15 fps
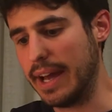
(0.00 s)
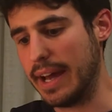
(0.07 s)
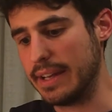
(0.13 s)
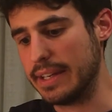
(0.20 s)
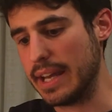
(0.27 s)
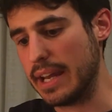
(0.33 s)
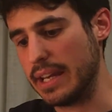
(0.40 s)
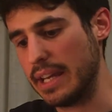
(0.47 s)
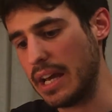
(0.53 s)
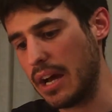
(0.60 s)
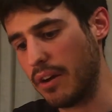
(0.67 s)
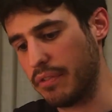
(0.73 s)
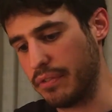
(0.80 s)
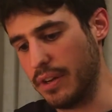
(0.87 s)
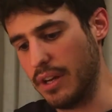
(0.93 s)
And the idea
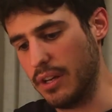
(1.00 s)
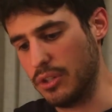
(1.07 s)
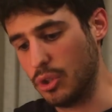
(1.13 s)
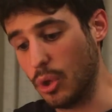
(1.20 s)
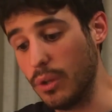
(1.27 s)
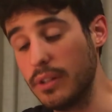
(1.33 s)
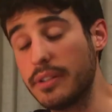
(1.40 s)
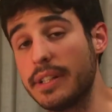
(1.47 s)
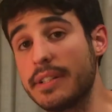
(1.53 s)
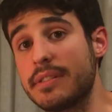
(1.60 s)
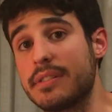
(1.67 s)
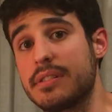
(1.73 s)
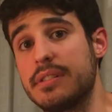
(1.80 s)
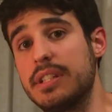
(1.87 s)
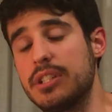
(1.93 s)
of
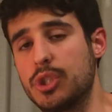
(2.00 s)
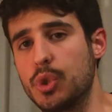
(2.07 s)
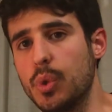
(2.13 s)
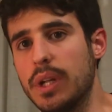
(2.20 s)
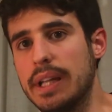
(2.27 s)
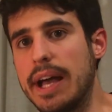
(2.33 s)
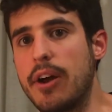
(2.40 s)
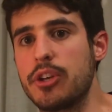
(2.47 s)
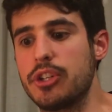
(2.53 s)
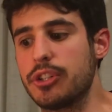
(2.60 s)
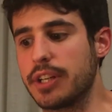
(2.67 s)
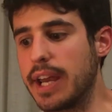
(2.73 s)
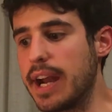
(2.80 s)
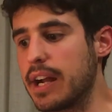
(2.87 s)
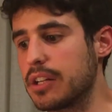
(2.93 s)
tolerance is to allow
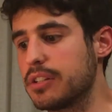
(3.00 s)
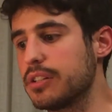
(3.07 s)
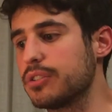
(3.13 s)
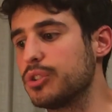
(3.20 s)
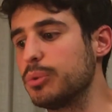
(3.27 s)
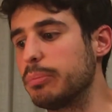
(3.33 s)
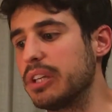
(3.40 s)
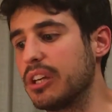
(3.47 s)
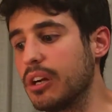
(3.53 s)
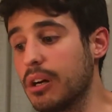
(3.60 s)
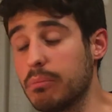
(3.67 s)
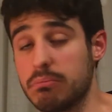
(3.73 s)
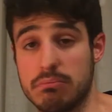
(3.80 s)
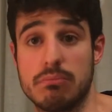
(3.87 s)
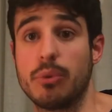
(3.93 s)
your character to
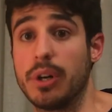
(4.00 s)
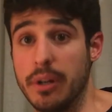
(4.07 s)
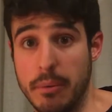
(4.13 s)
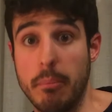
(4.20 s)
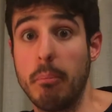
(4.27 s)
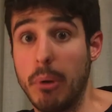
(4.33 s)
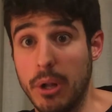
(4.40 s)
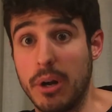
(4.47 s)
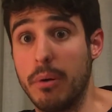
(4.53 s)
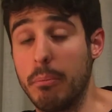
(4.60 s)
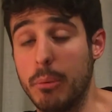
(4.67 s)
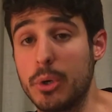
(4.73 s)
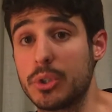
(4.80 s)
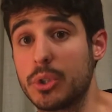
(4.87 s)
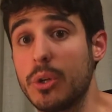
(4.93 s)
become
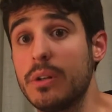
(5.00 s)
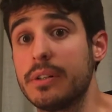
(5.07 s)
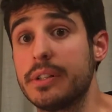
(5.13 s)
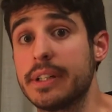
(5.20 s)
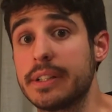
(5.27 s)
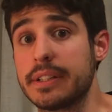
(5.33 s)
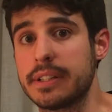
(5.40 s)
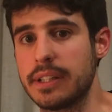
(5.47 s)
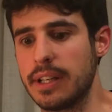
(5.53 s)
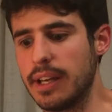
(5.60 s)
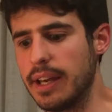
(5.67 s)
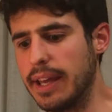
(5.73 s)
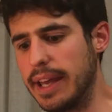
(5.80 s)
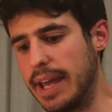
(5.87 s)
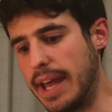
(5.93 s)
more tolerant.
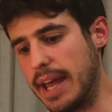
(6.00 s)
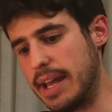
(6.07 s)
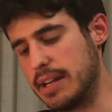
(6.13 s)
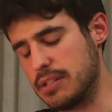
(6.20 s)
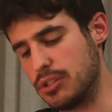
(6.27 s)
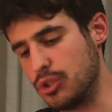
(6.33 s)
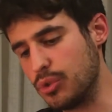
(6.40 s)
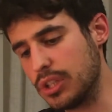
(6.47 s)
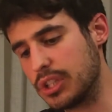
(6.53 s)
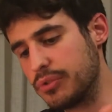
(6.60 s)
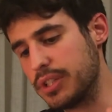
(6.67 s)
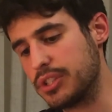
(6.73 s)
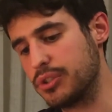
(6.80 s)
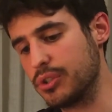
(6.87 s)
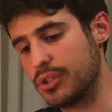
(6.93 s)
And as you
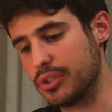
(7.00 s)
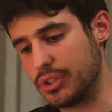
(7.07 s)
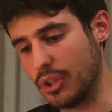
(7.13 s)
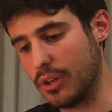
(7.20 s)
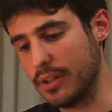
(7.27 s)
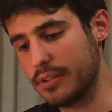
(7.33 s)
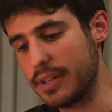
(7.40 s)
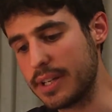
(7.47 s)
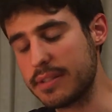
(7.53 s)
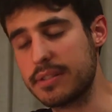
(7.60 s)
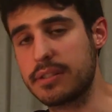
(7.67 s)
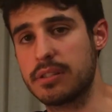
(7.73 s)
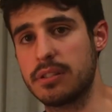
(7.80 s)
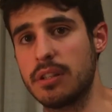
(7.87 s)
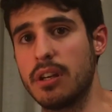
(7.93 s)
increase your
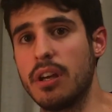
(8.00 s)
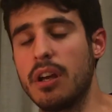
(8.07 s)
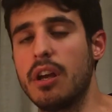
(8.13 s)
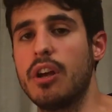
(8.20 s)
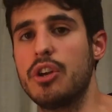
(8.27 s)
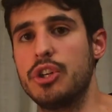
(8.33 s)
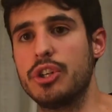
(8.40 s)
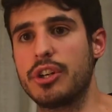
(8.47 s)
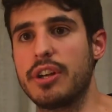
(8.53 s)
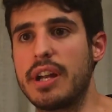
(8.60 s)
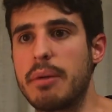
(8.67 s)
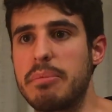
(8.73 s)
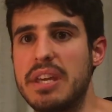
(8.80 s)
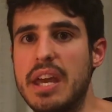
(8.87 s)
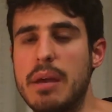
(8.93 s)
tolerance, you're going
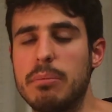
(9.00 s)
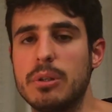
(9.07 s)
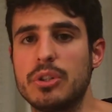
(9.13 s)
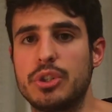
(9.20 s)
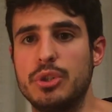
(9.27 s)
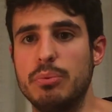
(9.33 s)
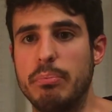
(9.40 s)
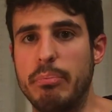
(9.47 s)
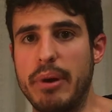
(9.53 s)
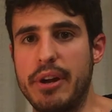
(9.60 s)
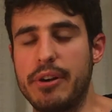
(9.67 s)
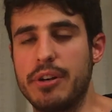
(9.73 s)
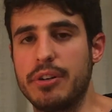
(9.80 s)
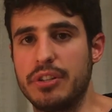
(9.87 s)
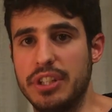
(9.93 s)
to be able to
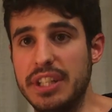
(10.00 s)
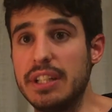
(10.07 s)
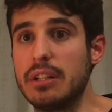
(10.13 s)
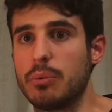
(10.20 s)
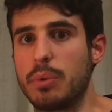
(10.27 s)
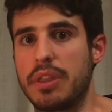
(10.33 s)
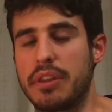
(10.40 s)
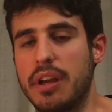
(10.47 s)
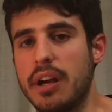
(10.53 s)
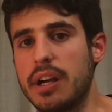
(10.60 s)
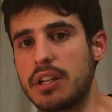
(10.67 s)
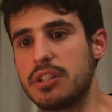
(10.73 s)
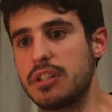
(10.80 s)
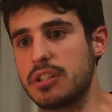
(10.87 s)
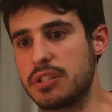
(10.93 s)
better deal with
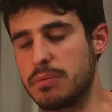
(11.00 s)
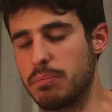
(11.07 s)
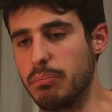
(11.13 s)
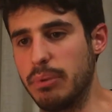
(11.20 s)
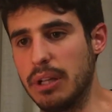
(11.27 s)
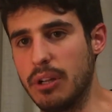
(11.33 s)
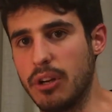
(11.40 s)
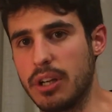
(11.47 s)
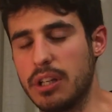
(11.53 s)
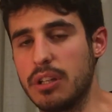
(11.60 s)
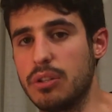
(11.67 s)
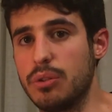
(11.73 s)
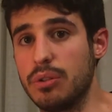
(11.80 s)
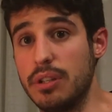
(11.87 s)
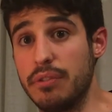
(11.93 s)
characters
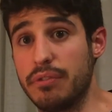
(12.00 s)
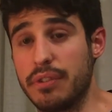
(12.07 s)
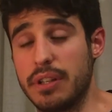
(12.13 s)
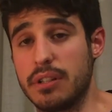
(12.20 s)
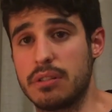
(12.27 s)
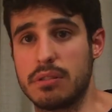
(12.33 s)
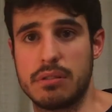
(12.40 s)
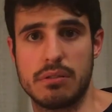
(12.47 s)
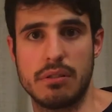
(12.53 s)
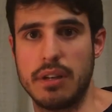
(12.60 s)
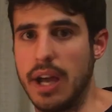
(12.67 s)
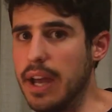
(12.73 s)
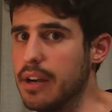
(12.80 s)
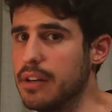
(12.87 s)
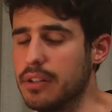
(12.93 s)
belonging to different,
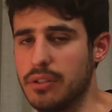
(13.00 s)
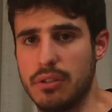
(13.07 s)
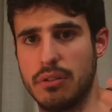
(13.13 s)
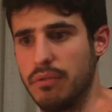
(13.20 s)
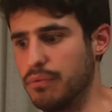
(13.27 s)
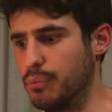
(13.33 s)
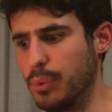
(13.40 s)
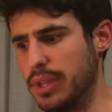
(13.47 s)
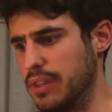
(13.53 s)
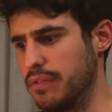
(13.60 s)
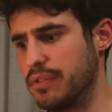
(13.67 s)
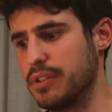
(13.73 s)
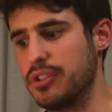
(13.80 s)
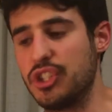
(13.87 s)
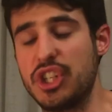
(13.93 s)
either with
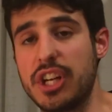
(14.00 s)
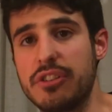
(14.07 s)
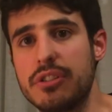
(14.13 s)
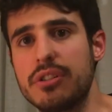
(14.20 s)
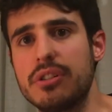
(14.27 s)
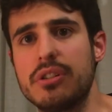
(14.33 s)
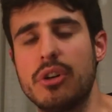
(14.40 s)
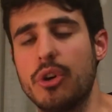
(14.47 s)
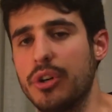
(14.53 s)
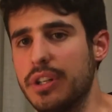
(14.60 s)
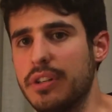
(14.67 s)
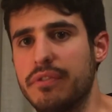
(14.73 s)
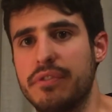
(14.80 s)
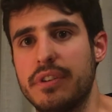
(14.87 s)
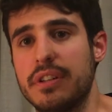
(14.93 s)
different gender or
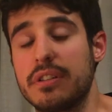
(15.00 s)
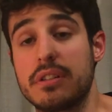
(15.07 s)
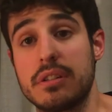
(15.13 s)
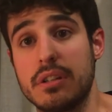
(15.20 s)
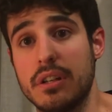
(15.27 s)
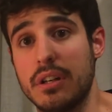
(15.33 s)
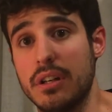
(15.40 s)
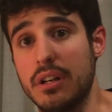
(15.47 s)
different